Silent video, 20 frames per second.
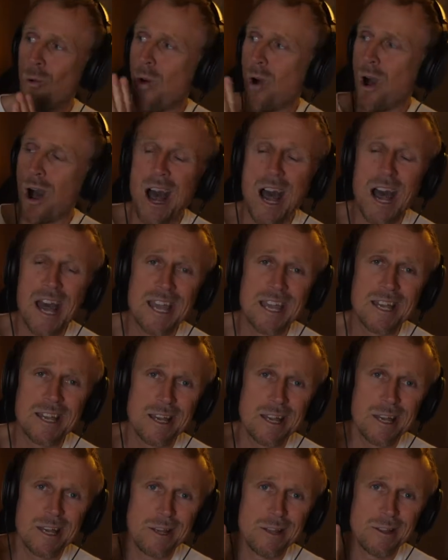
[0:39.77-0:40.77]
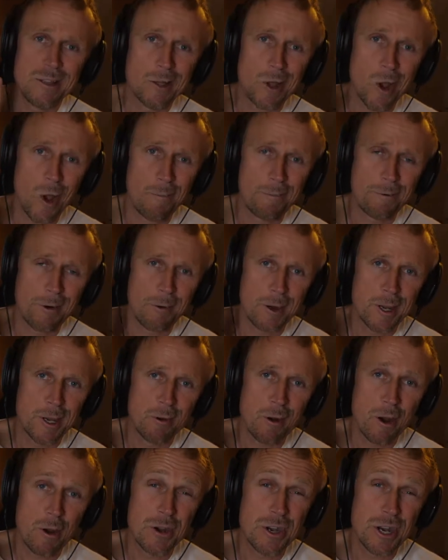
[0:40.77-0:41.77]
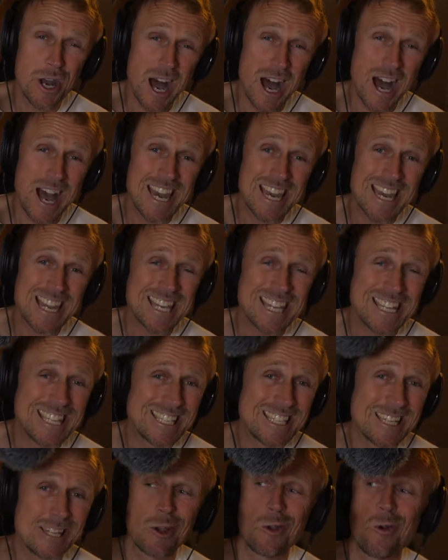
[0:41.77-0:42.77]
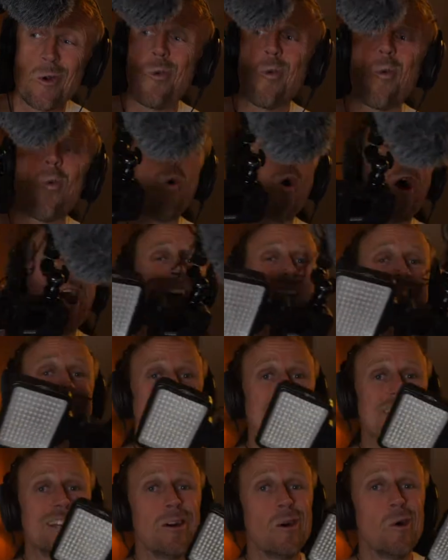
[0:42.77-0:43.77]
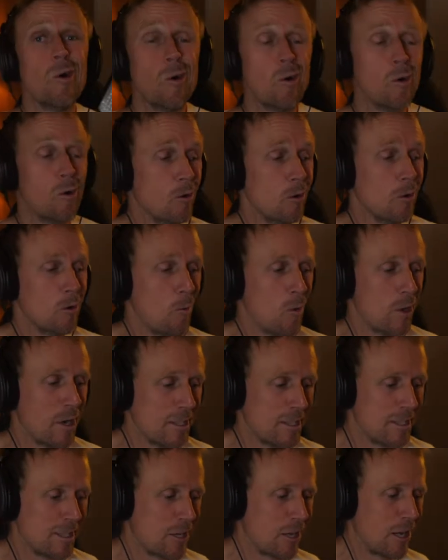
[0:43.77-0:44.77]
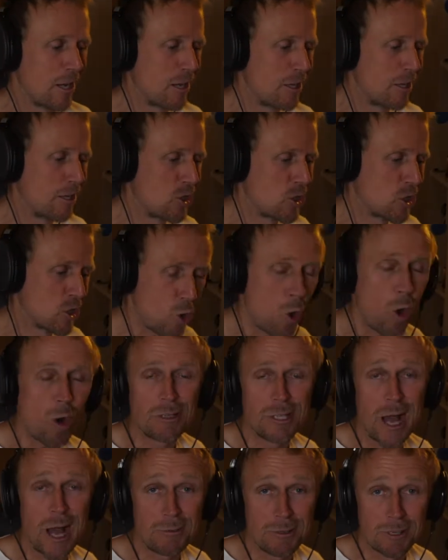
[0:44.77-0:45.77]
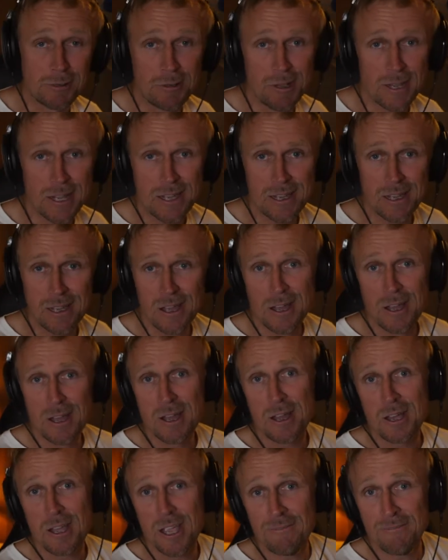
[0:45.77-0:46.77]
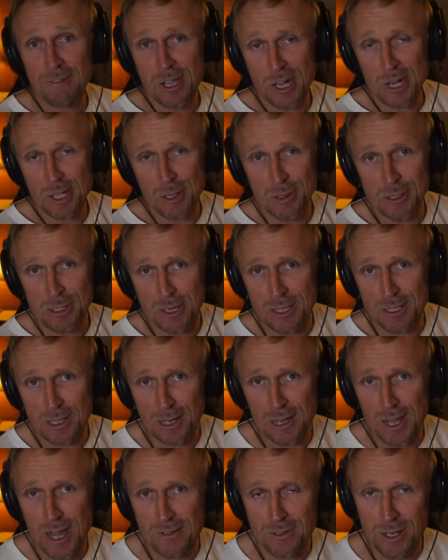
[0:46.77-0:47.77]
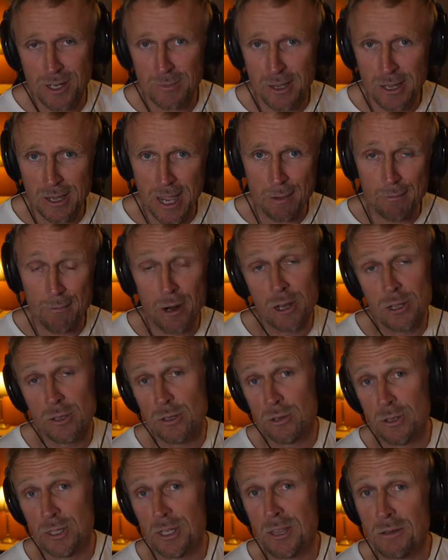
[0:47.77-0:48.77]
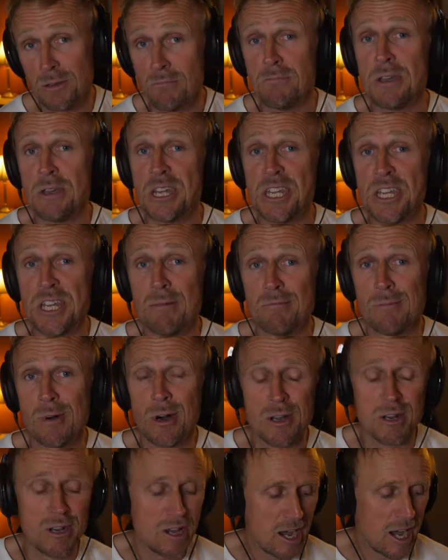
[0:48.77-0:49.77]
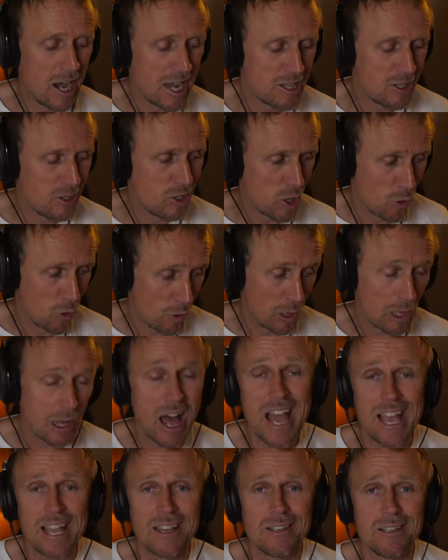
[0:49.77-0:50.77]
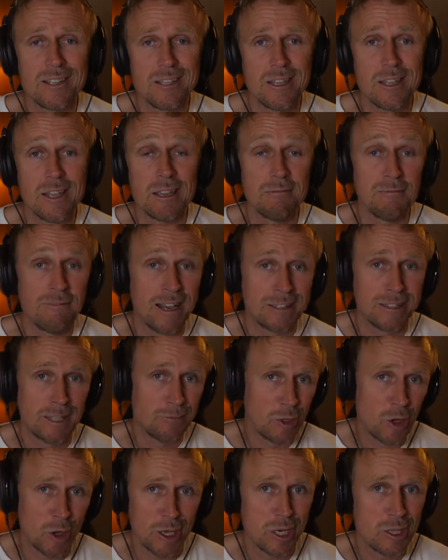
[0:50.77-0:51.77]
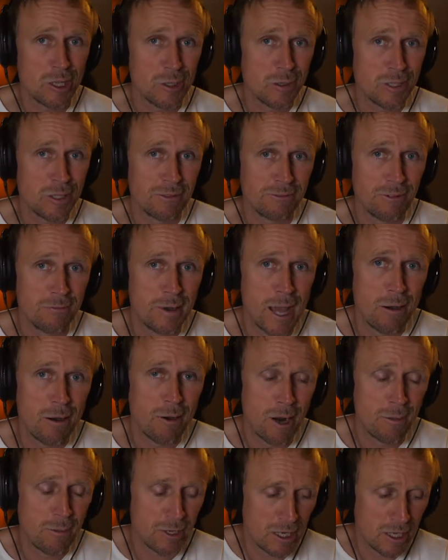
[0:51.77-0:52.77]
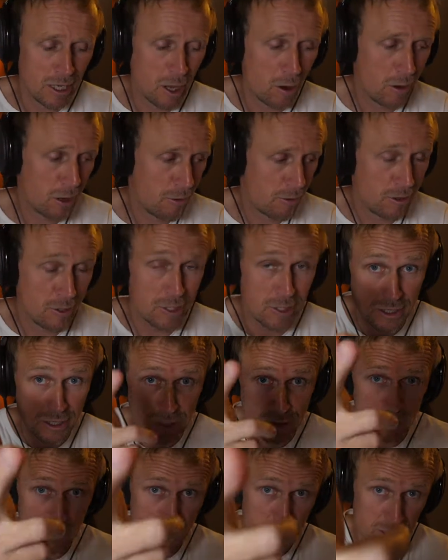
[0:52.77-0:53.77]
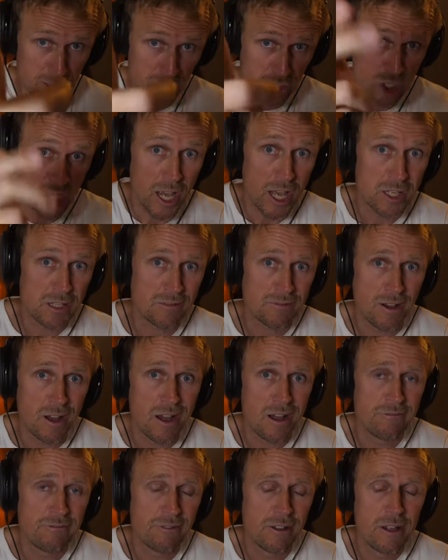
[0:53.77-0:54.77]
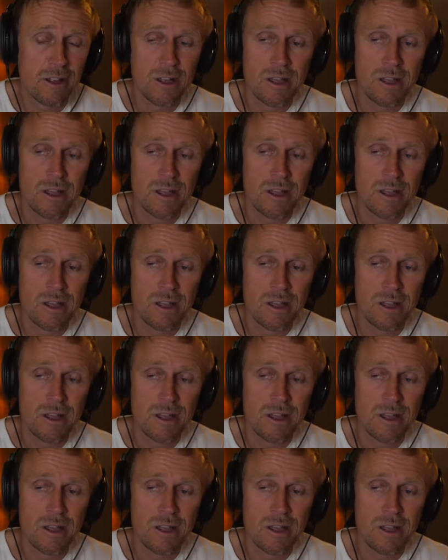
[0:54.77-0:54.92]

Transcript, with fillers: why the GoPro Hero nine isn't quite all what it's chalked up to be if you're going to use it as a live streaming camera using the media mod. I don't like it. In fact, I'm not going to use it from now on. I'm going to go across and use this G H five.